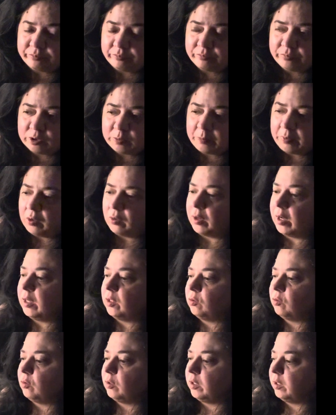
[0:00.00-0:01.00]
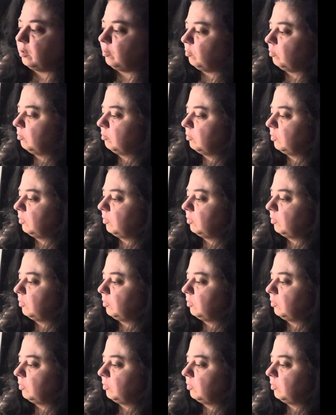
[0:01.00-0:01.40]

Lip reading: spell candle in